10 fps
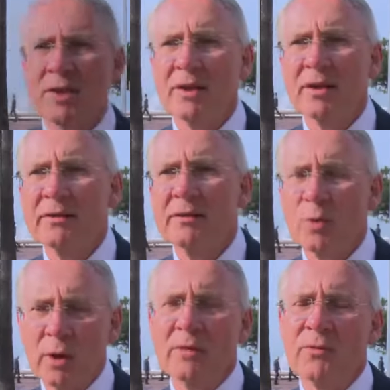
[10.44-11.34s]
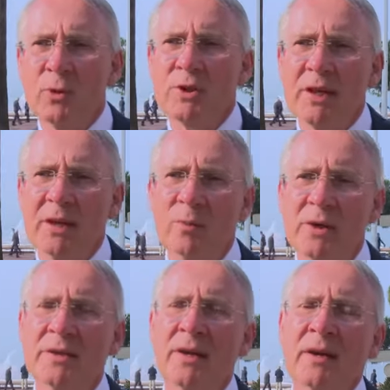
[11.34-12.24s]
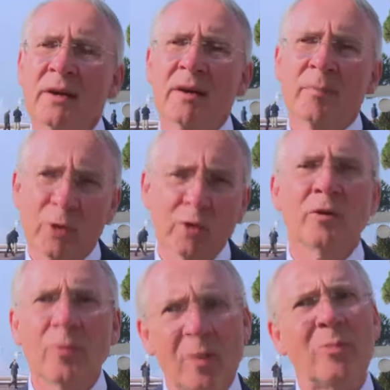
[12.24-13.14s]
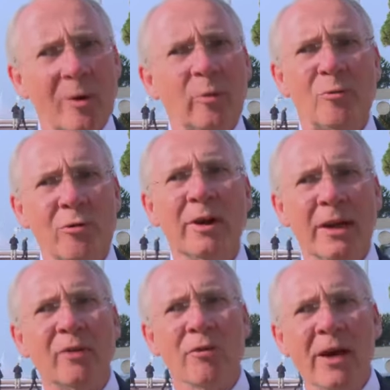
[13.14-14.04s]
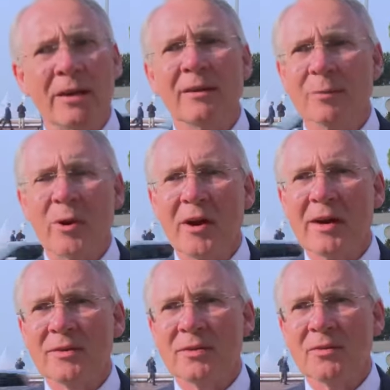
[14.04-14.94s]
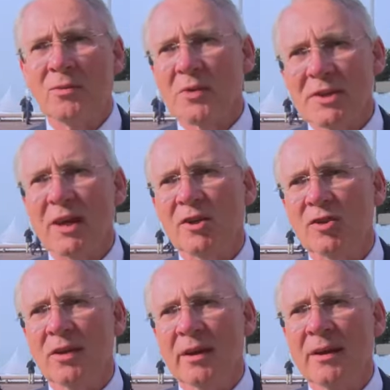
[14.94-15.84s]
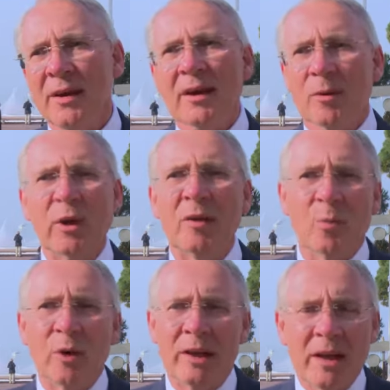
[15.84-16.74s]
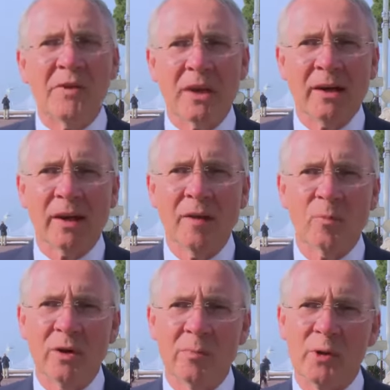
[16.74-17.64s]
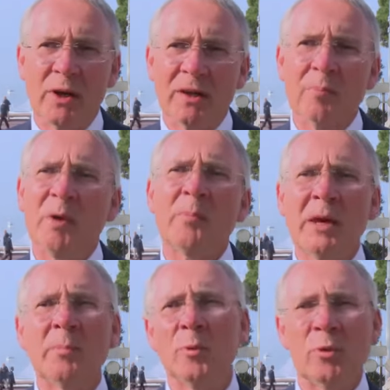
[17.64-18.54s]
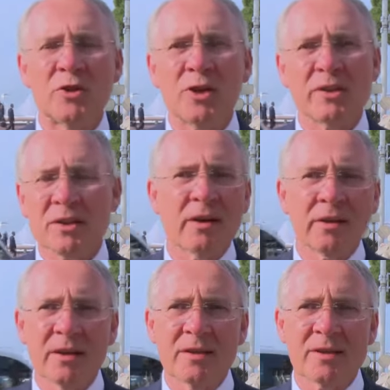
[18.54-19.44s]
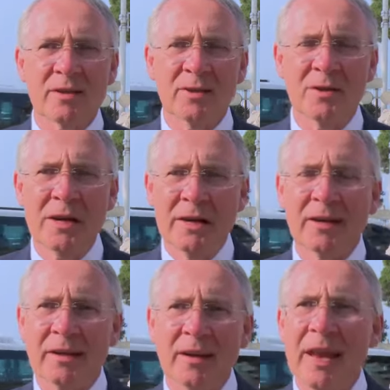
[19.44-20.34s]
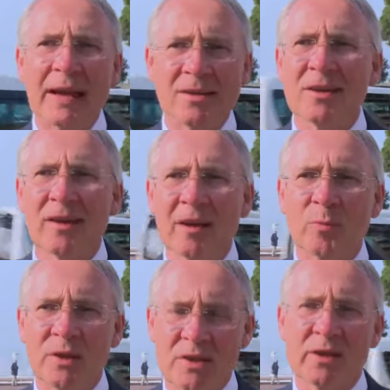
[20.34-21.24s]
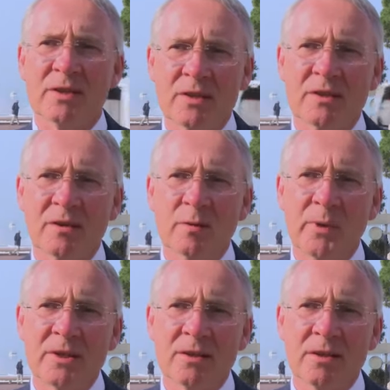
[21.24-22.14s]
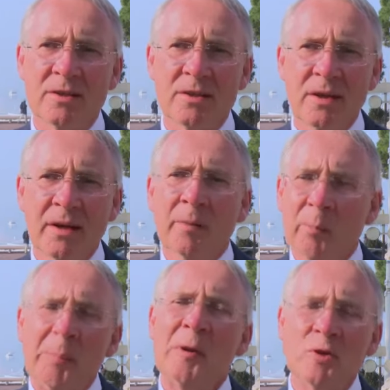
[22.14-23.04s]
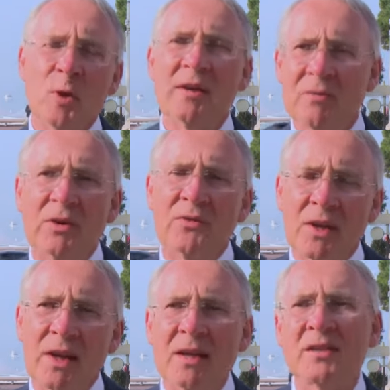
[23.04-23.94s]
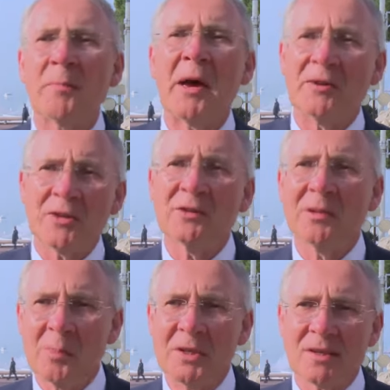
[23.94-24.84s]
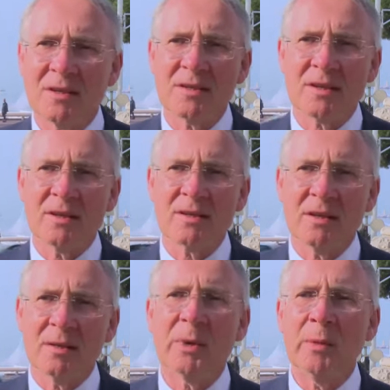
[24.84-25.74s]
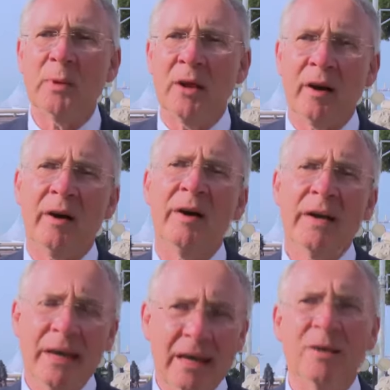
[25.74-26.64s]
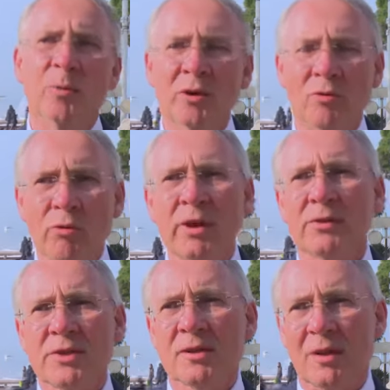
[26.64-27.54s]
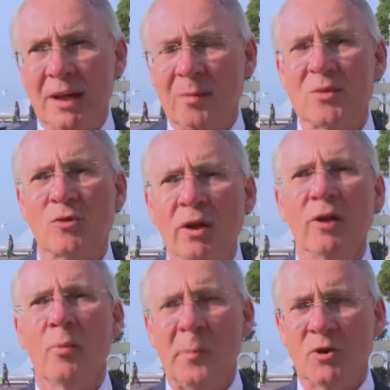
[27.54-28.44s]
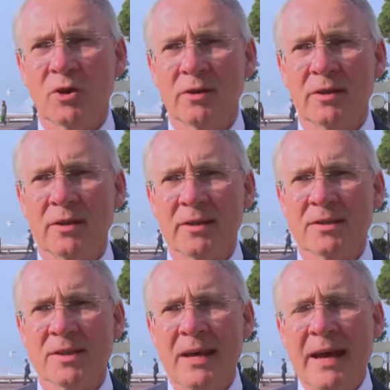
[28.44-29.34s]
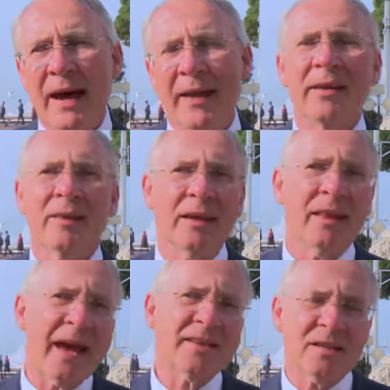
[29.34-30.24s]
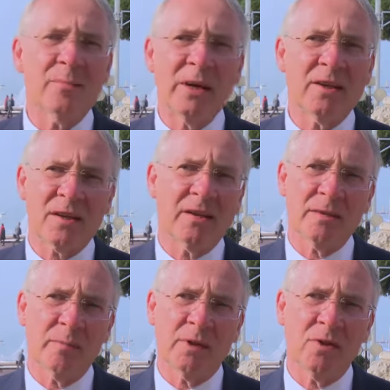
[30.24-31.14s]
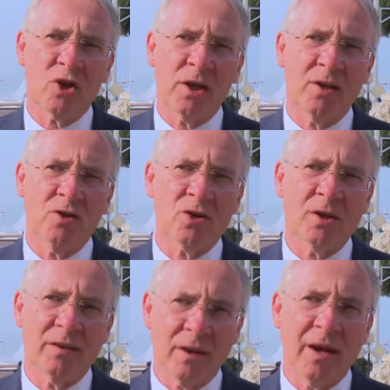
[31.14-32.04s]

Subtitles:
year, 2014, was, we're really great that we're out of the recession, we're living again, we're breathing, but people were just starting to connect again with starting to do business. MIPIM 2015 is about doing business this year. People are here with real screams, real opportunities. And I think that's the big sentiment change that